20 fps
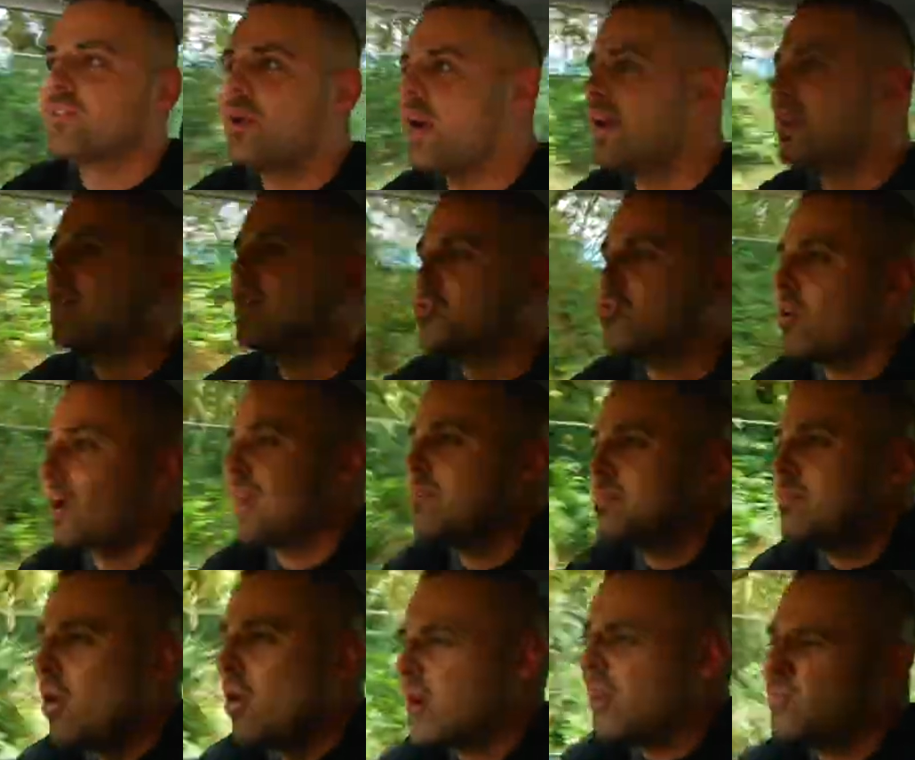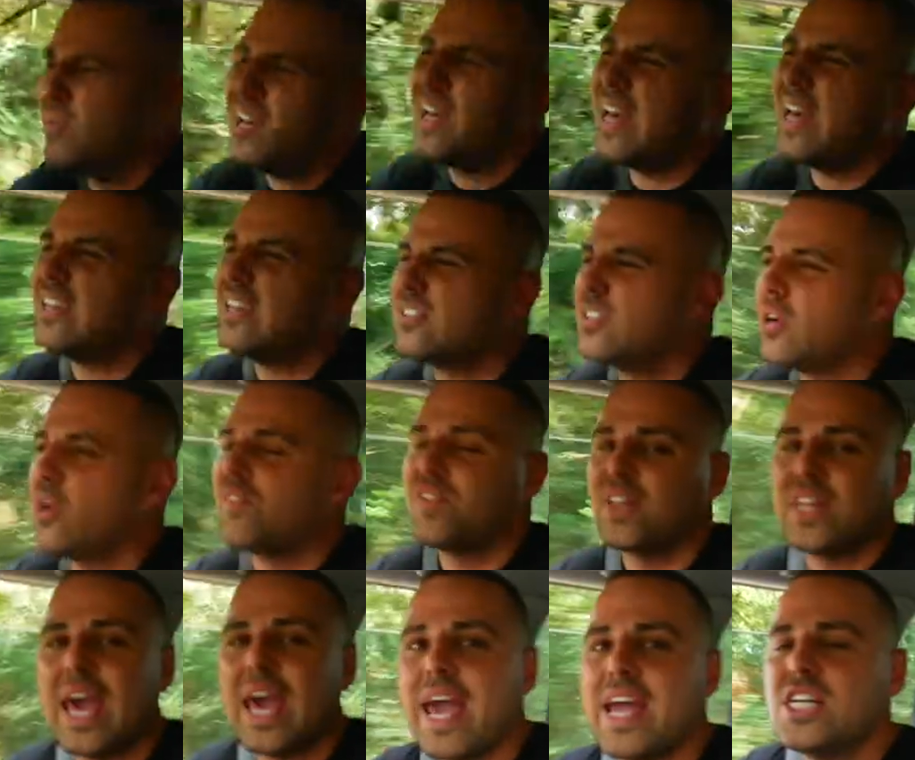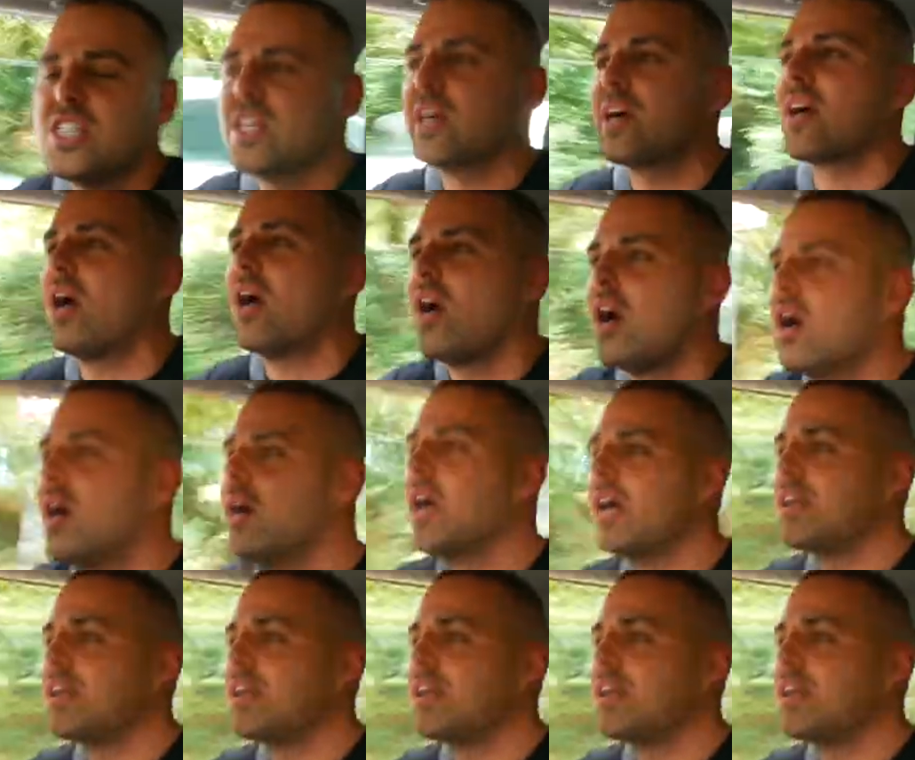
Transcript: so it ain't great mileage, but it is, you know, for the age of the car,